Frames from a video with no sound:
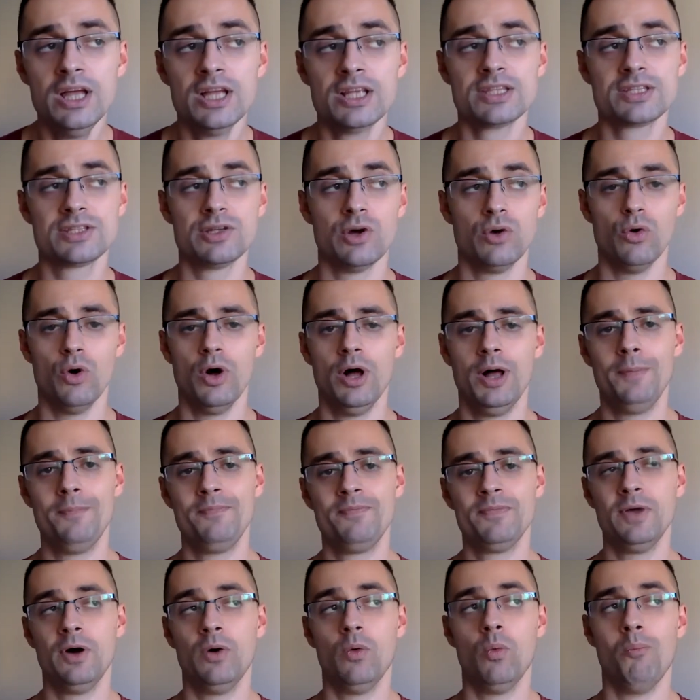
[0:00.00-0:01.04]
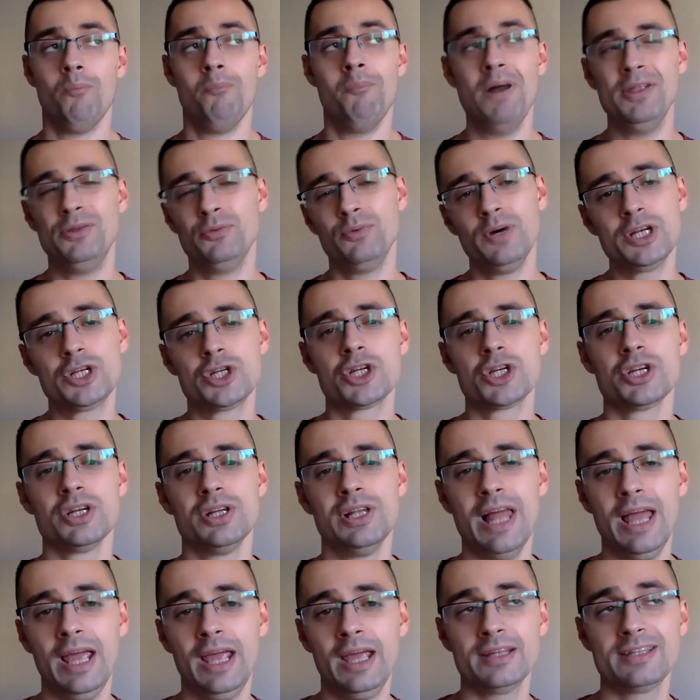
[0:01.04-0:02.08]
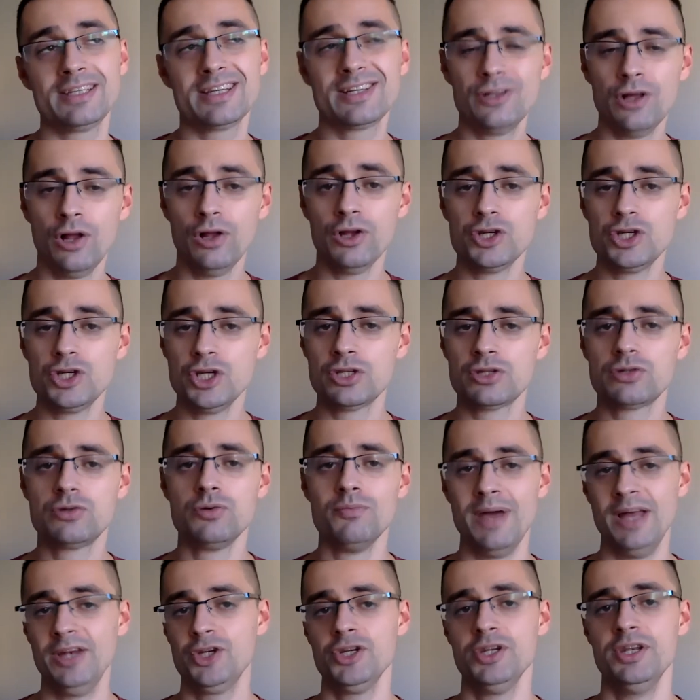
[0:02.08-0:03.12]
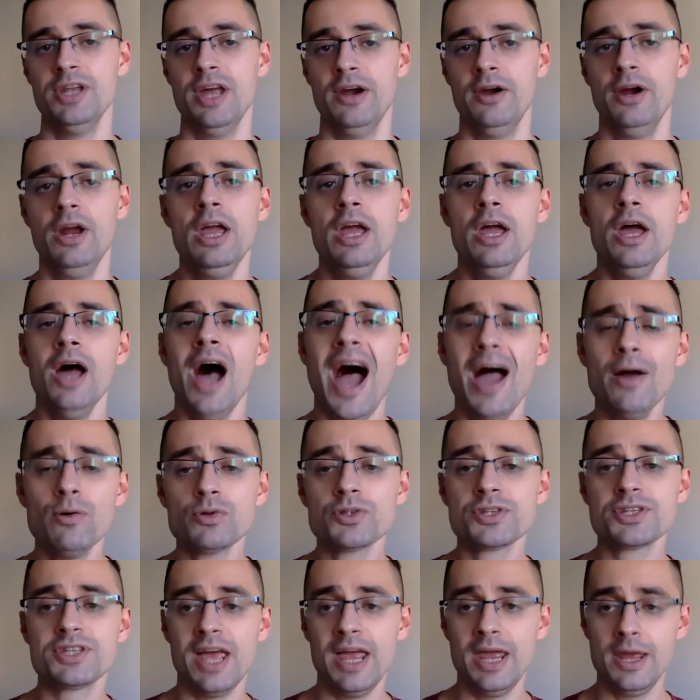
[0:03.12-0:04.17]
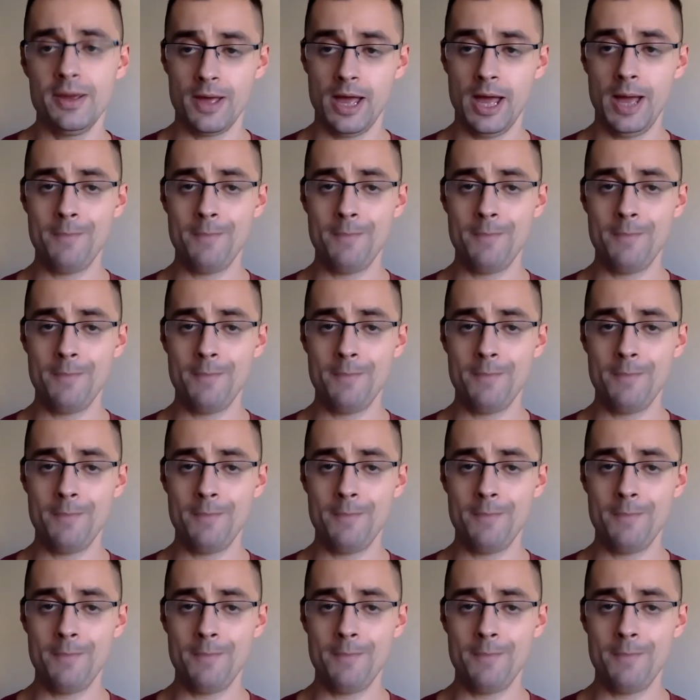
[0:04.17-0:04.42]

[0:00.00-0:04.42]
So, but which technologies to mention there? I would say